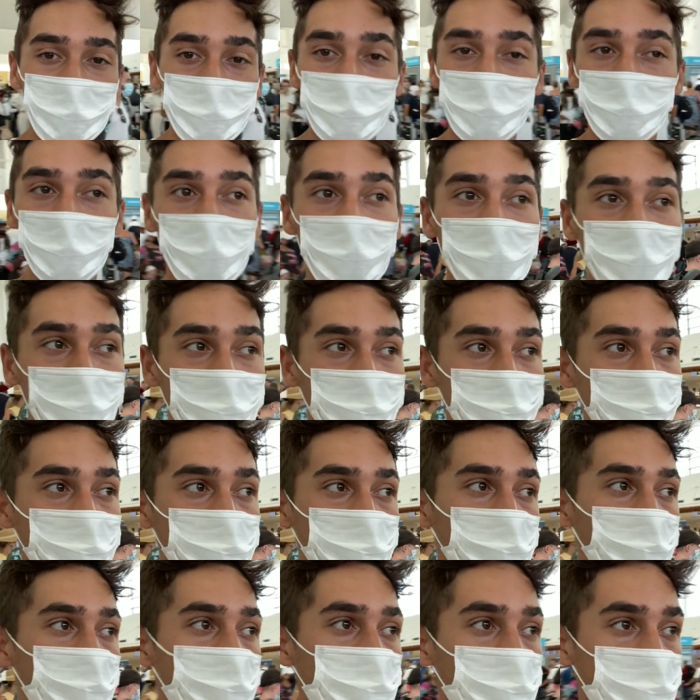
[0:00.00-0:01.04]
line
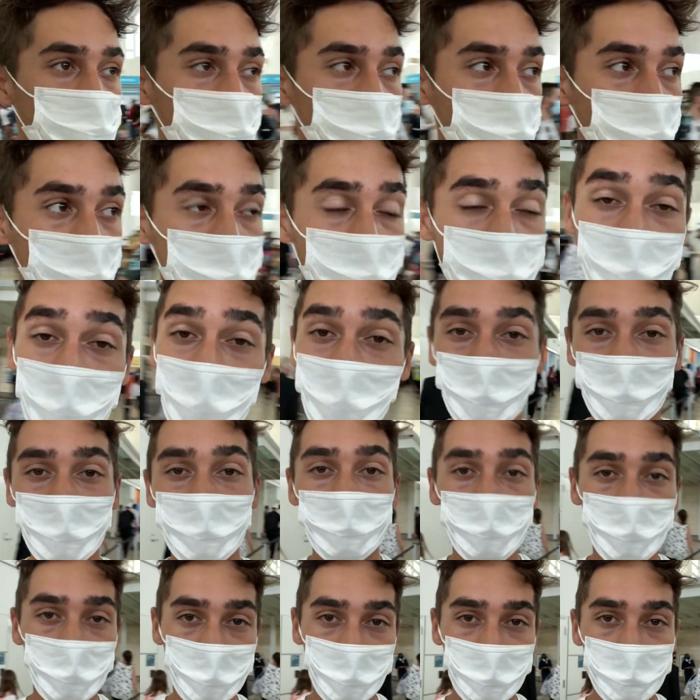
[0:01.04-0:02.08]
to get our
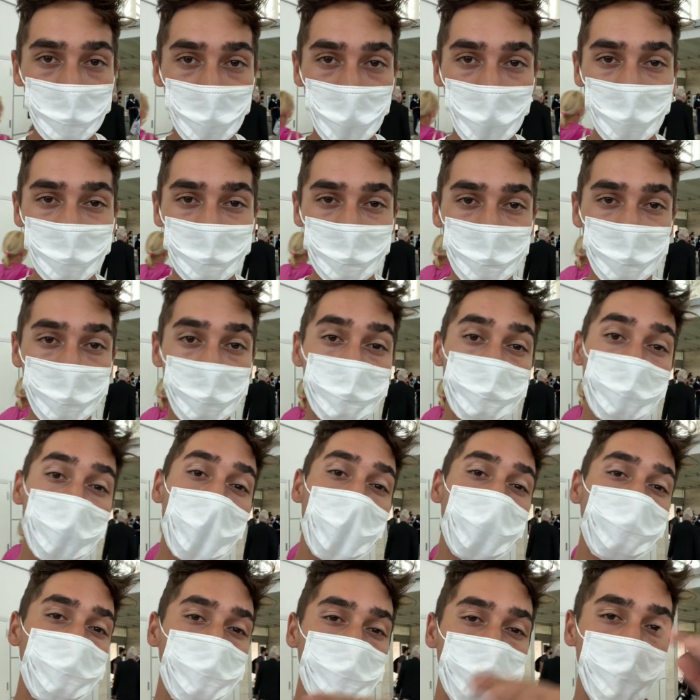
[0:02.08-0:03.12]
boarding passes because we
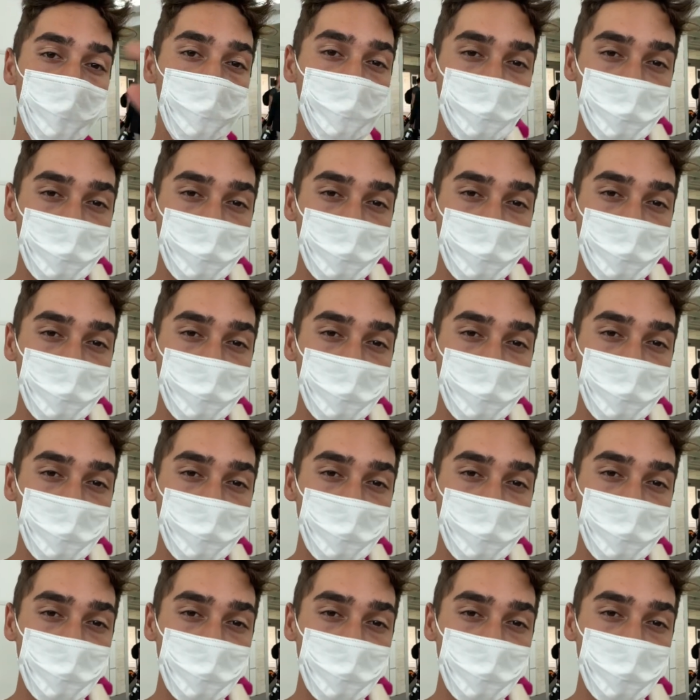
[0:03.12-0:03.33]
have to show our